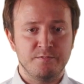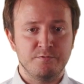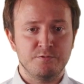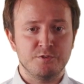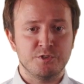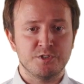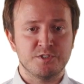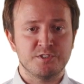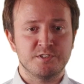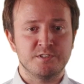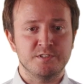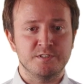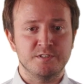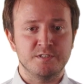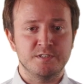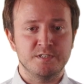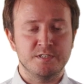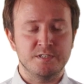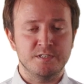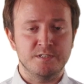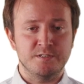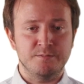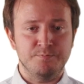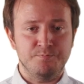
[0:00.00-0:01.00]
first
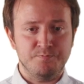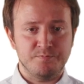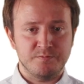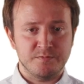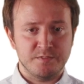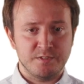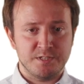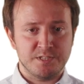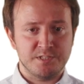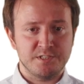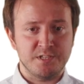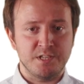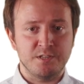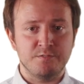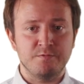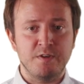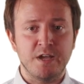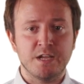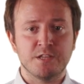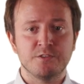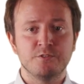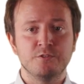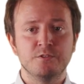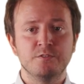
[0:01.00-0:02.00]
state
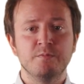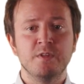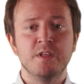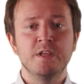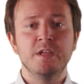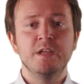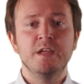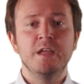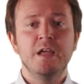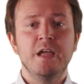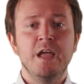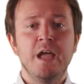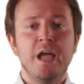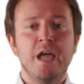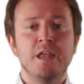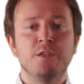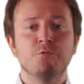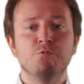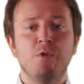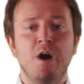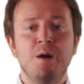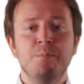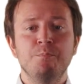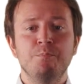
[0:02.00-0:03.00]
vector,
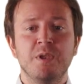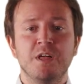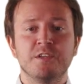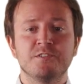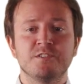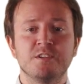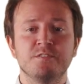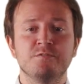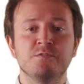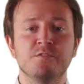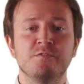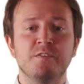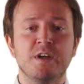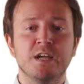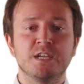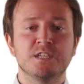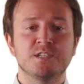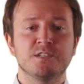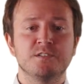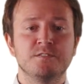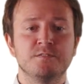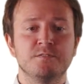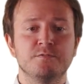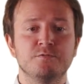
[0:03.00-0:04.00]
and 1 plus f of
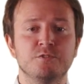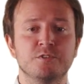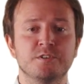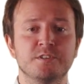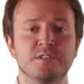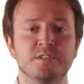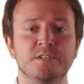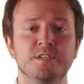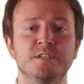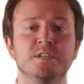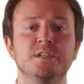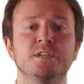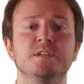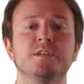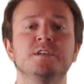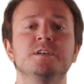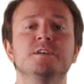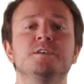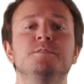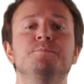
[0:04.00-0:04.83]
x for the